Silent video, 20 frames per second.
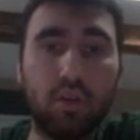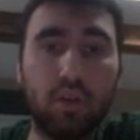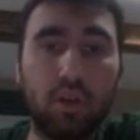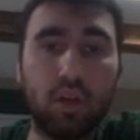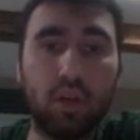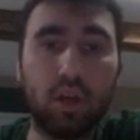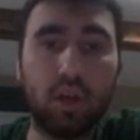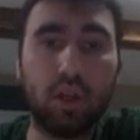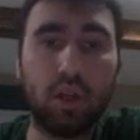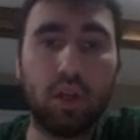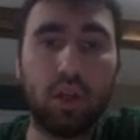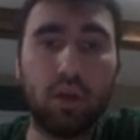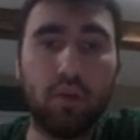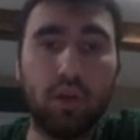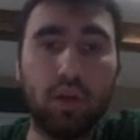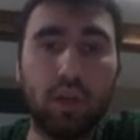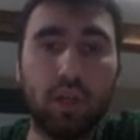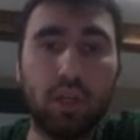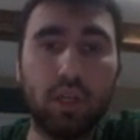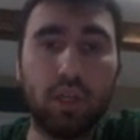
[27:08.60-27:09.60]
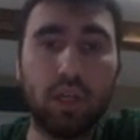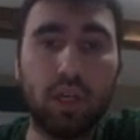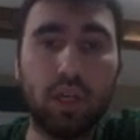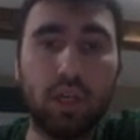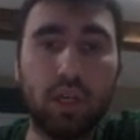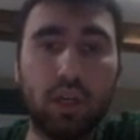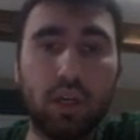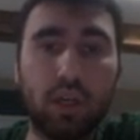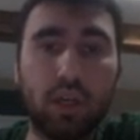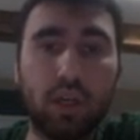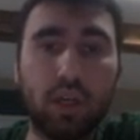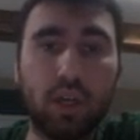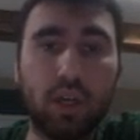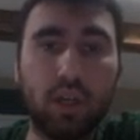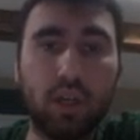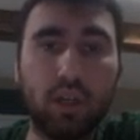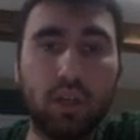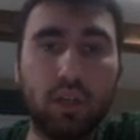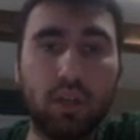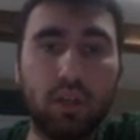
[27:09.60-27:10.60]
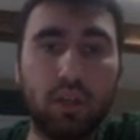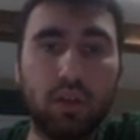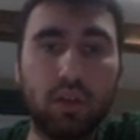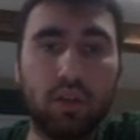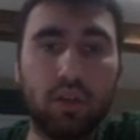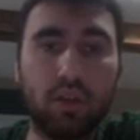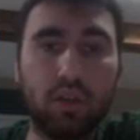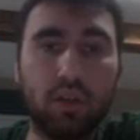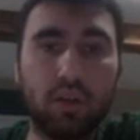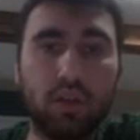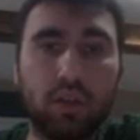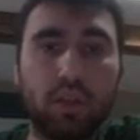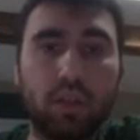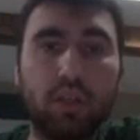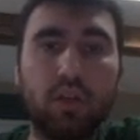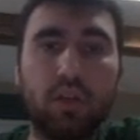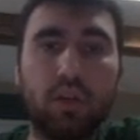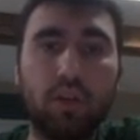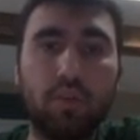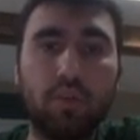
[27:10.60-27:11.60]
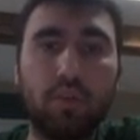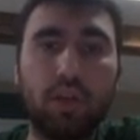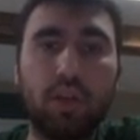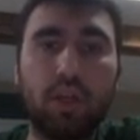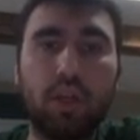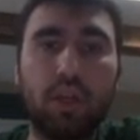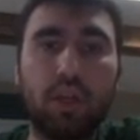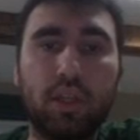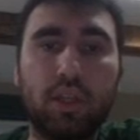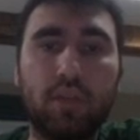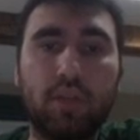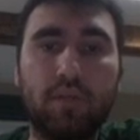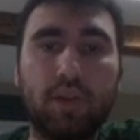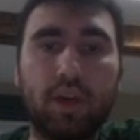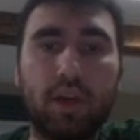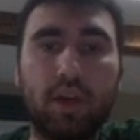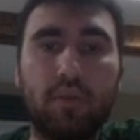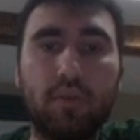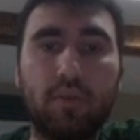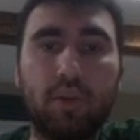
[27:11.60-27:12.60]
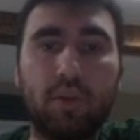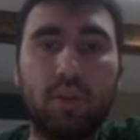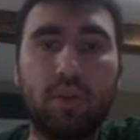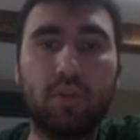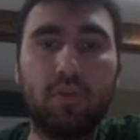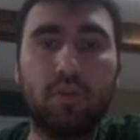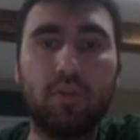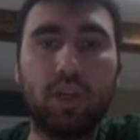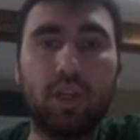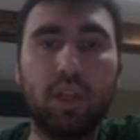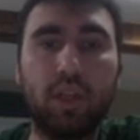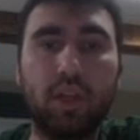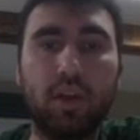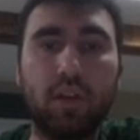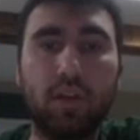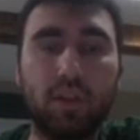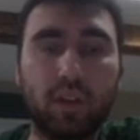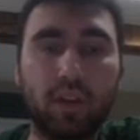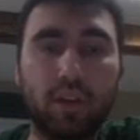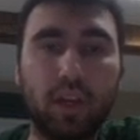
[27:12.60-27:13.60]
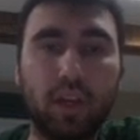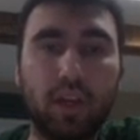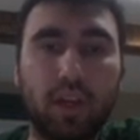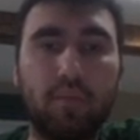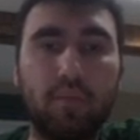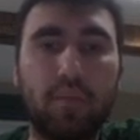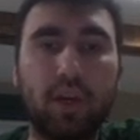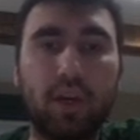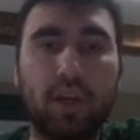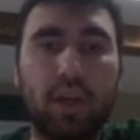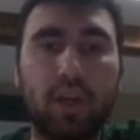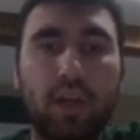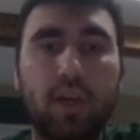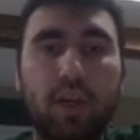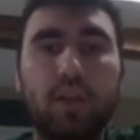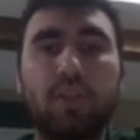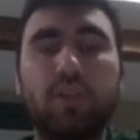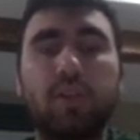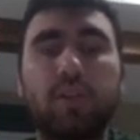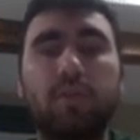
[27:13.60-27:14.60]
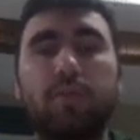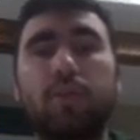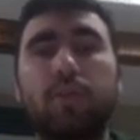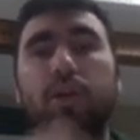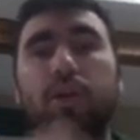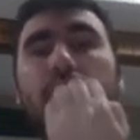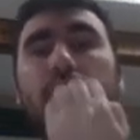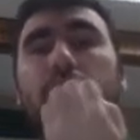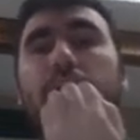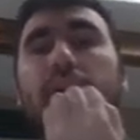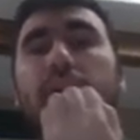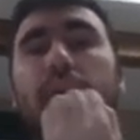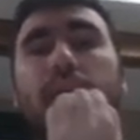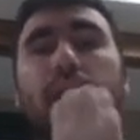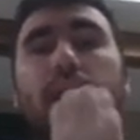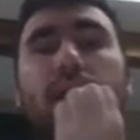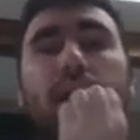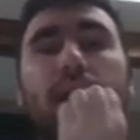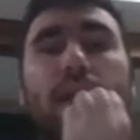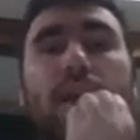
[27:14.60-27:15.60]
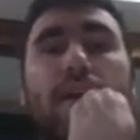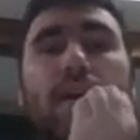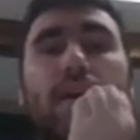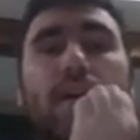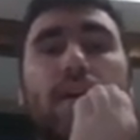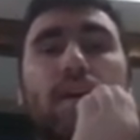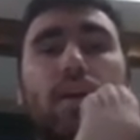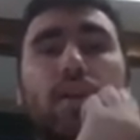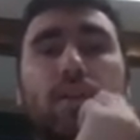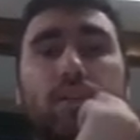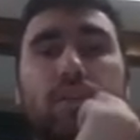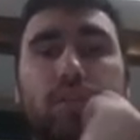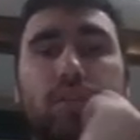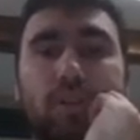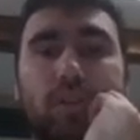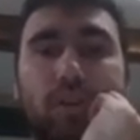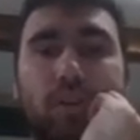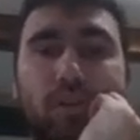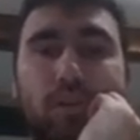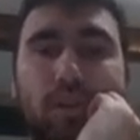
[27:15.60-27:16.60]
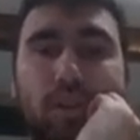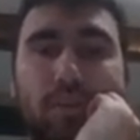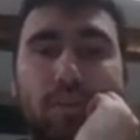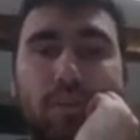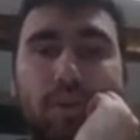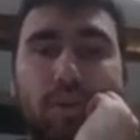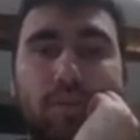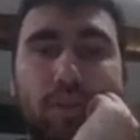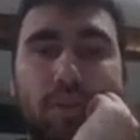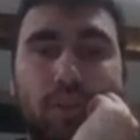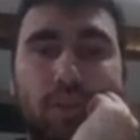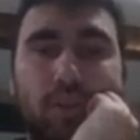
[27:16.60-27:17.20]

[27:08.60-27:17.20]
I think I want to take knight, because they're going to play knight d5, we're going to trade there, and they're going to hit my knight on c4 anyway. So if my bishop